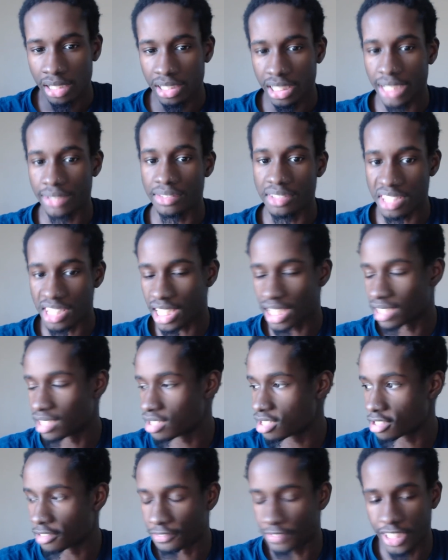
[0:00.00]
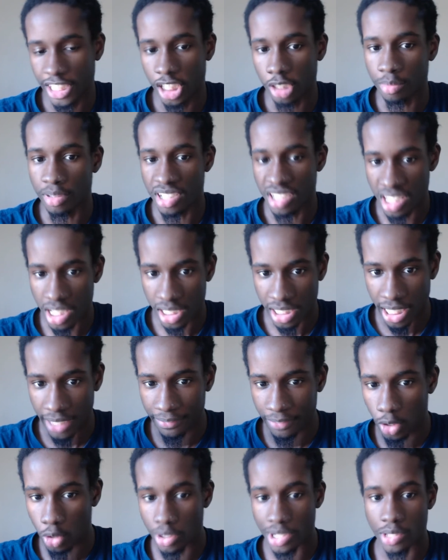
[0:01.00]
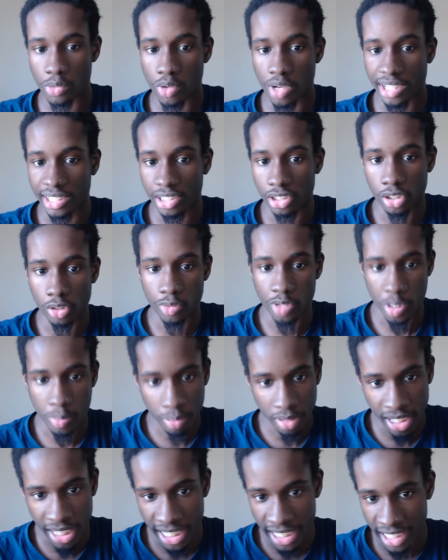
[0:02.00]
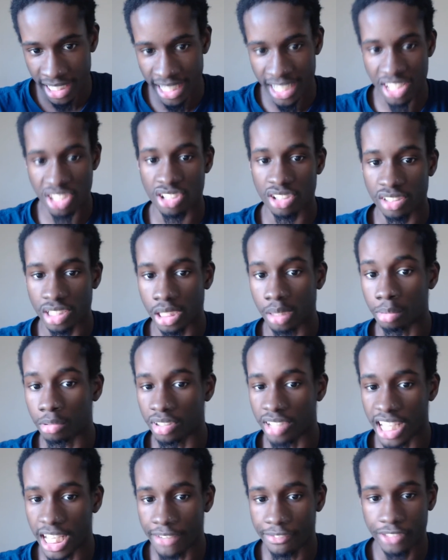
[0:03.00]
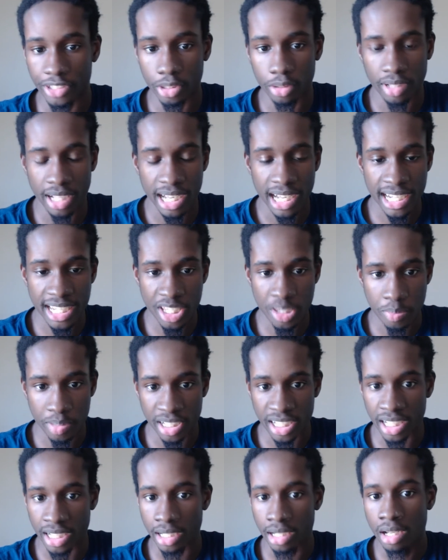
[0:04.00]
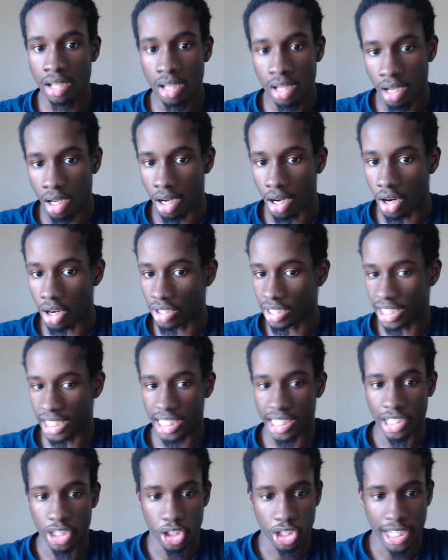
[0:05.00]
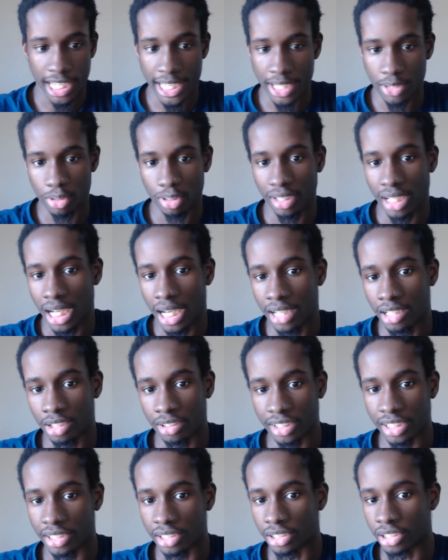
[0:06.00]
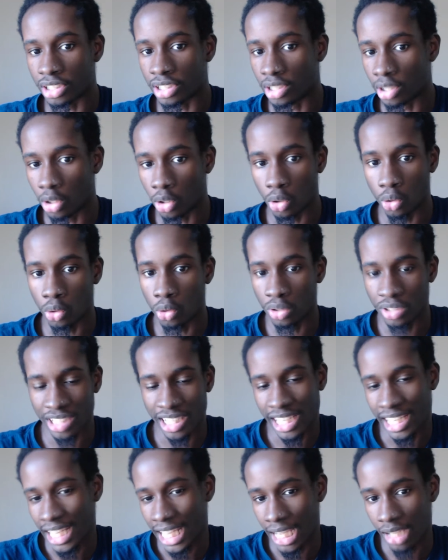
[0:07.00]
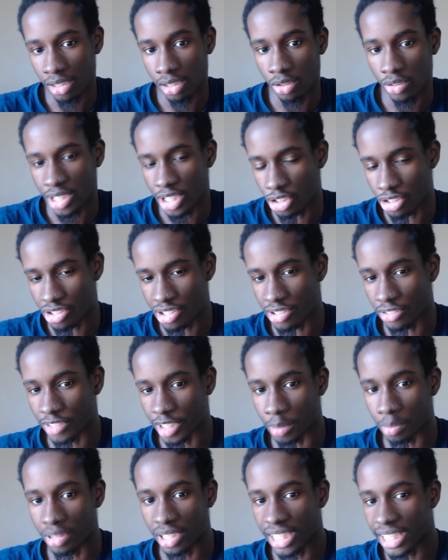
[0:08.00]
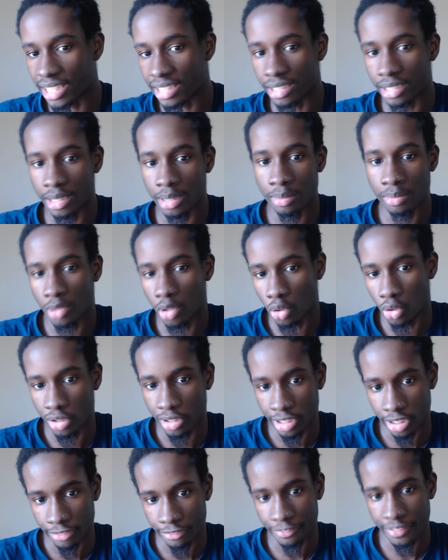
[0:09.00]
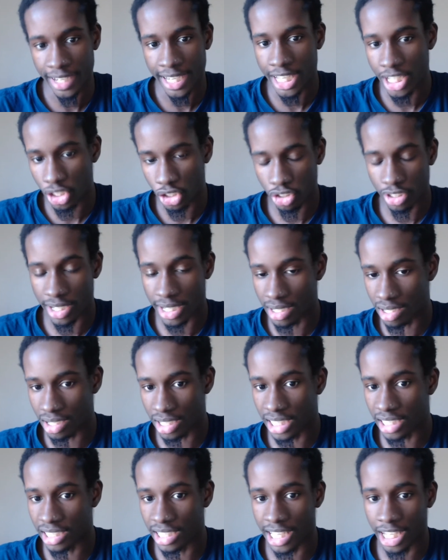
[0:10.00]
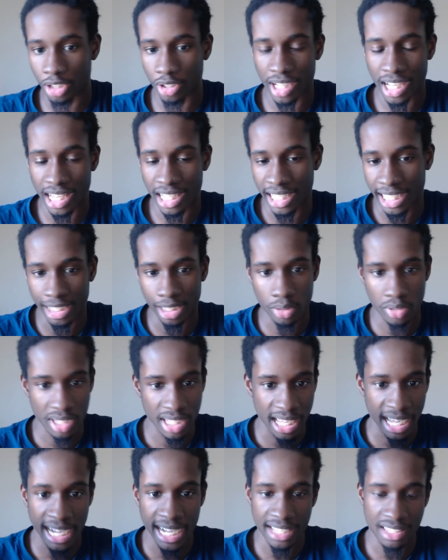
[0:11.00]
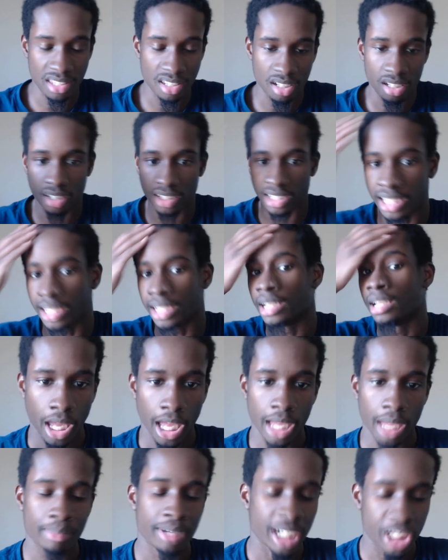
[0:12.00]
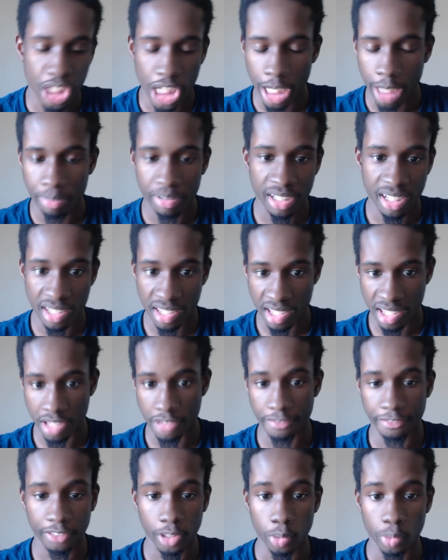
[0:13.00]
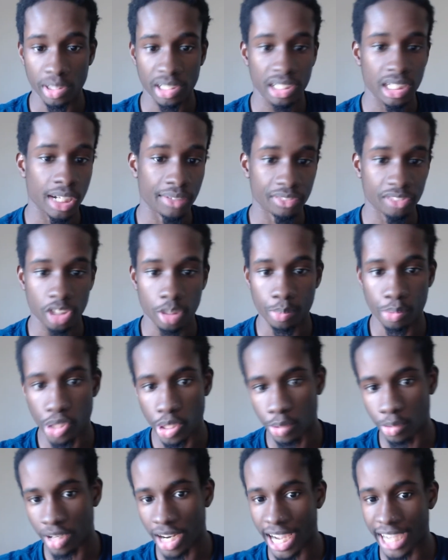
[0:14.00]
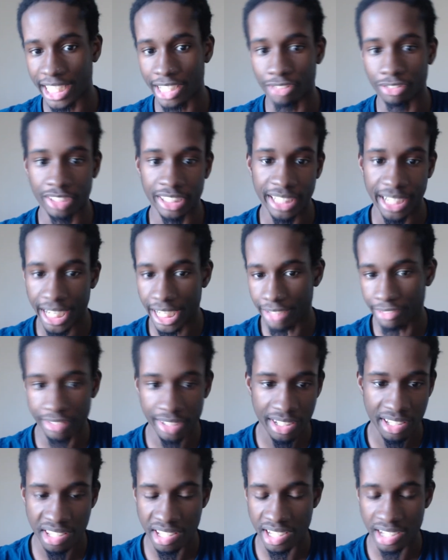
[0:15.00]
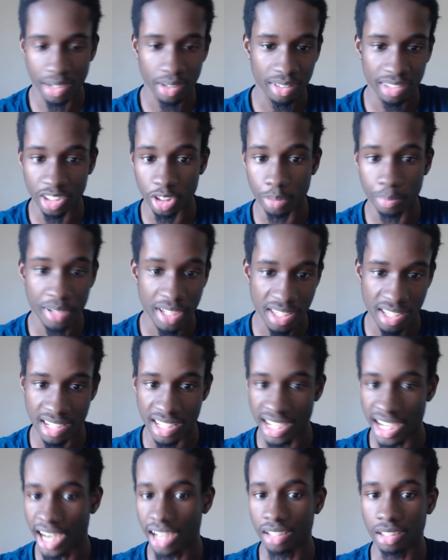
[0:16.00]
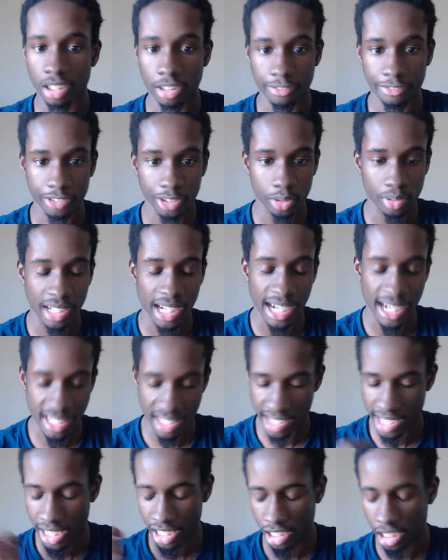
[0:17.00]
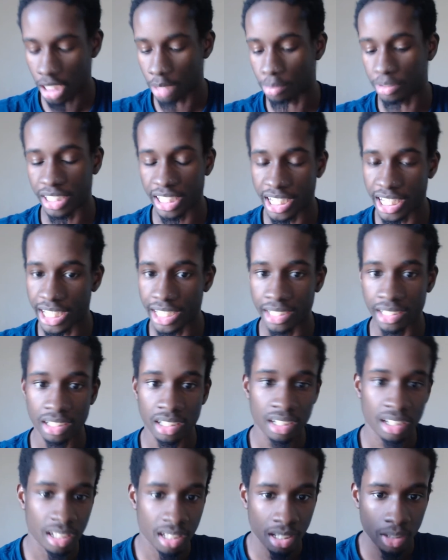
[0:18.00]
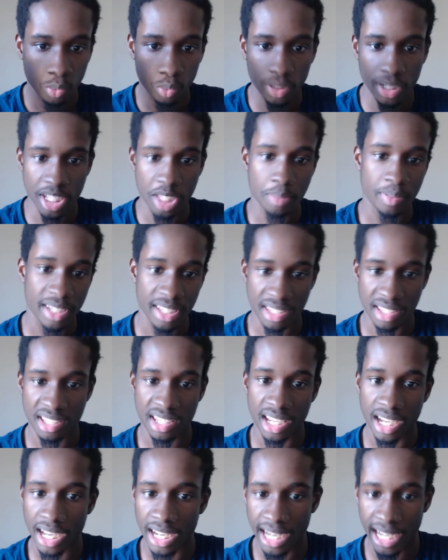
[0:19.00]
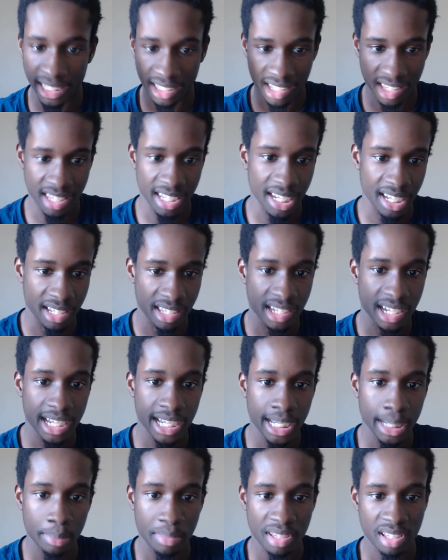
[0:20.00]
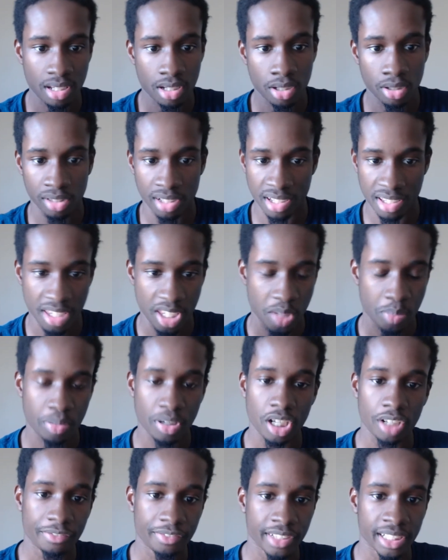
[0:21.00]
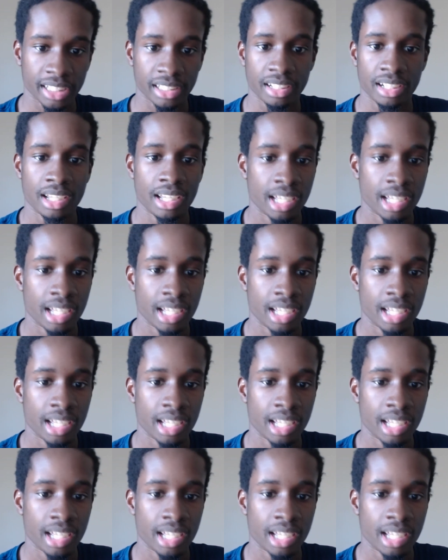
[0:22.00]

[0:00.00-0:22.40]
Never say this on video, but something I've always wanted to do was play a SRW game for you guys, but all the English games we gotten are either old and I had no interest in replaying them, or they're fan translated and you gotta like use guides and that. And my Japanese isn't fluent enough to the point where I can read every single little piece of dialogue for you guys and comprehend what's being said at the same time, so this is perfect.